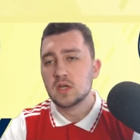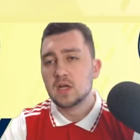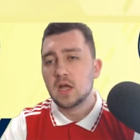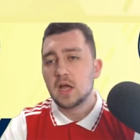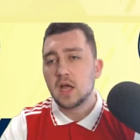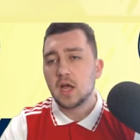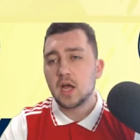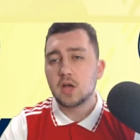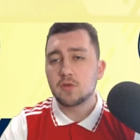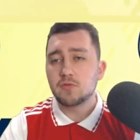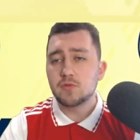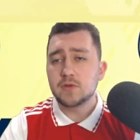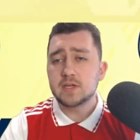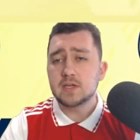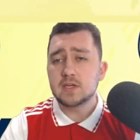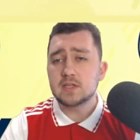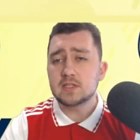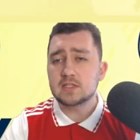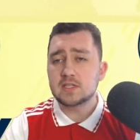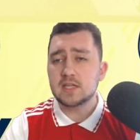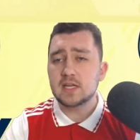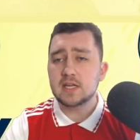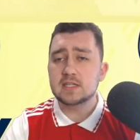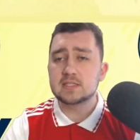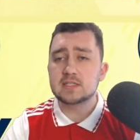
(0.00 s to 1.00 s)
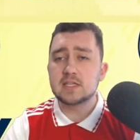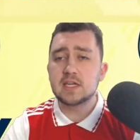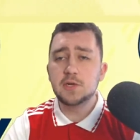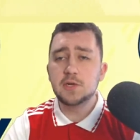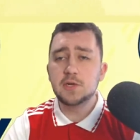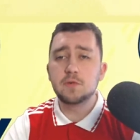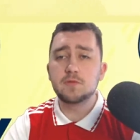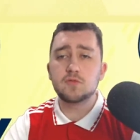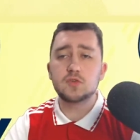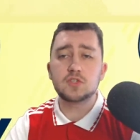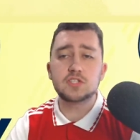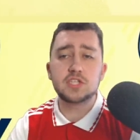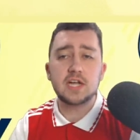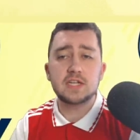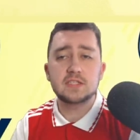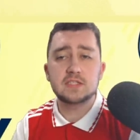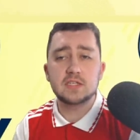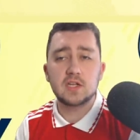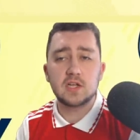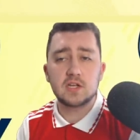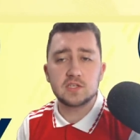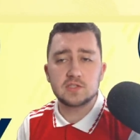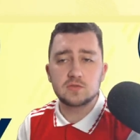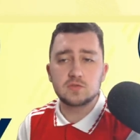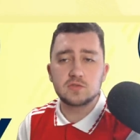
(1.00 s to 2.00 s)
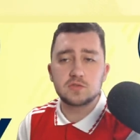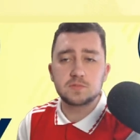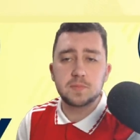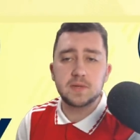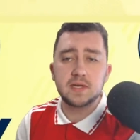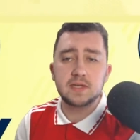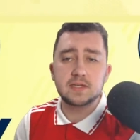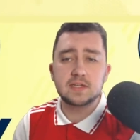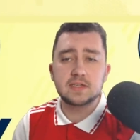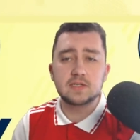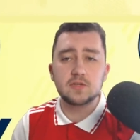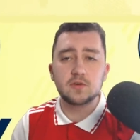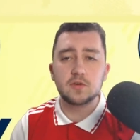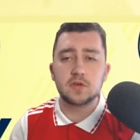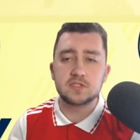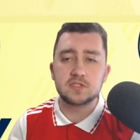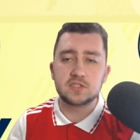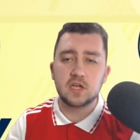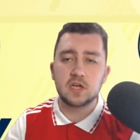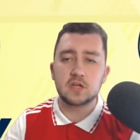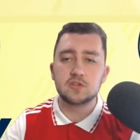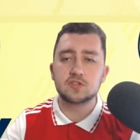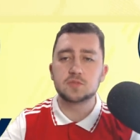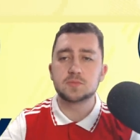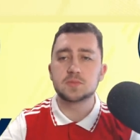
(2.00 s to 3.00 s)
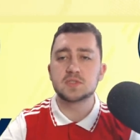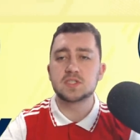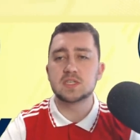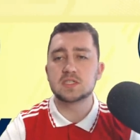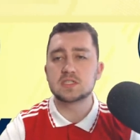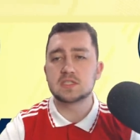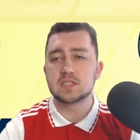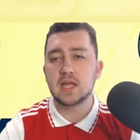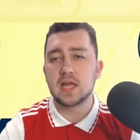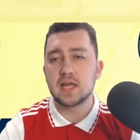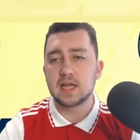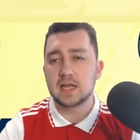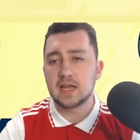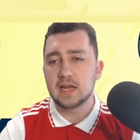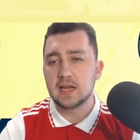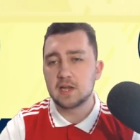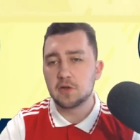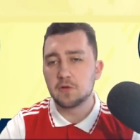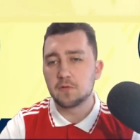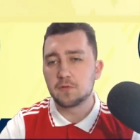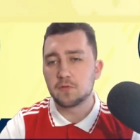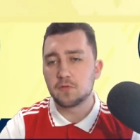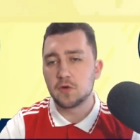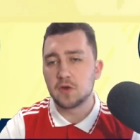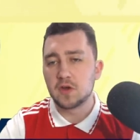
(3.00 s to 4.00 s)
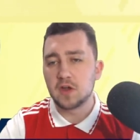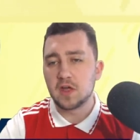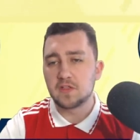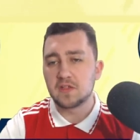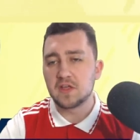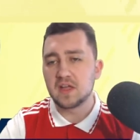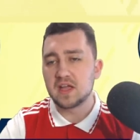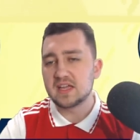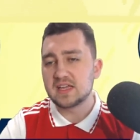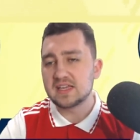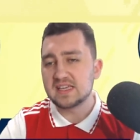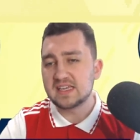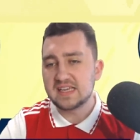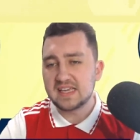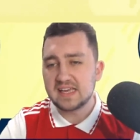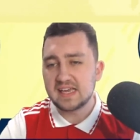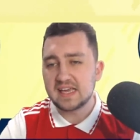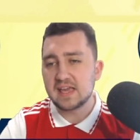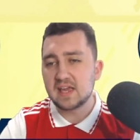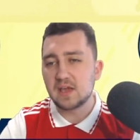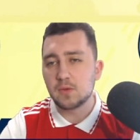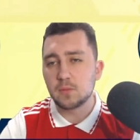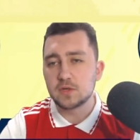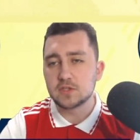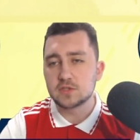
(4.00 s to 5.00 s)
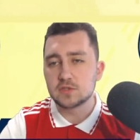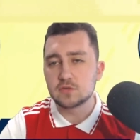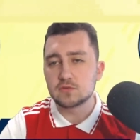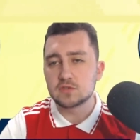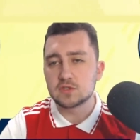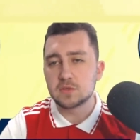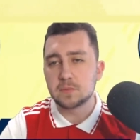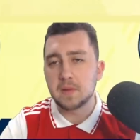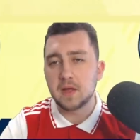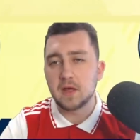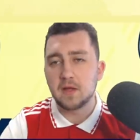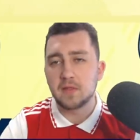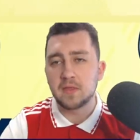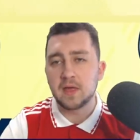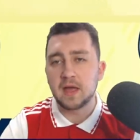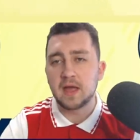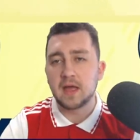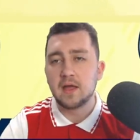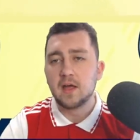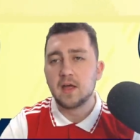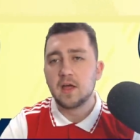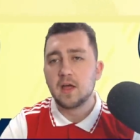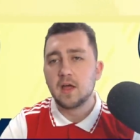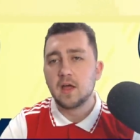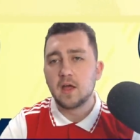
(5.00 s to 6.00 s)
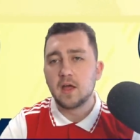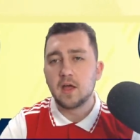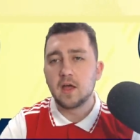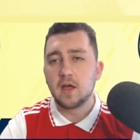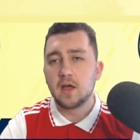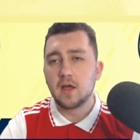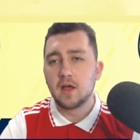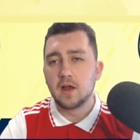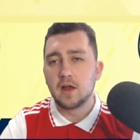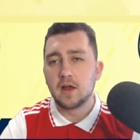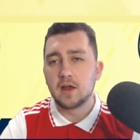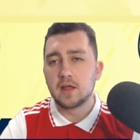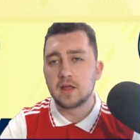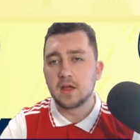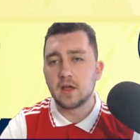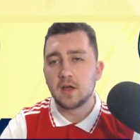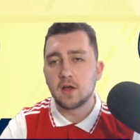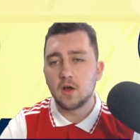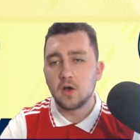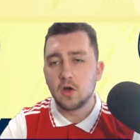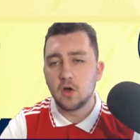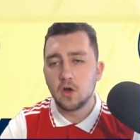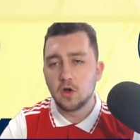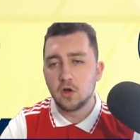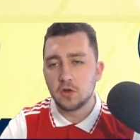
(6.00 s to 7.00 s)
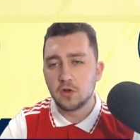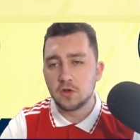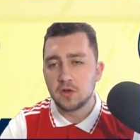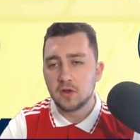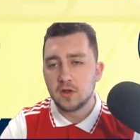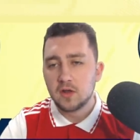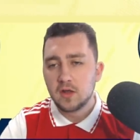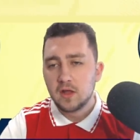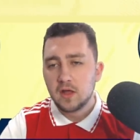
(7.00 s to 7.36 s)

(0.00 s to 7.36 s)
Uh, Riddler says Lille have rejected Arsenal's bid. Edon is 100% staying at Lille for another year. We talked about that earlier on.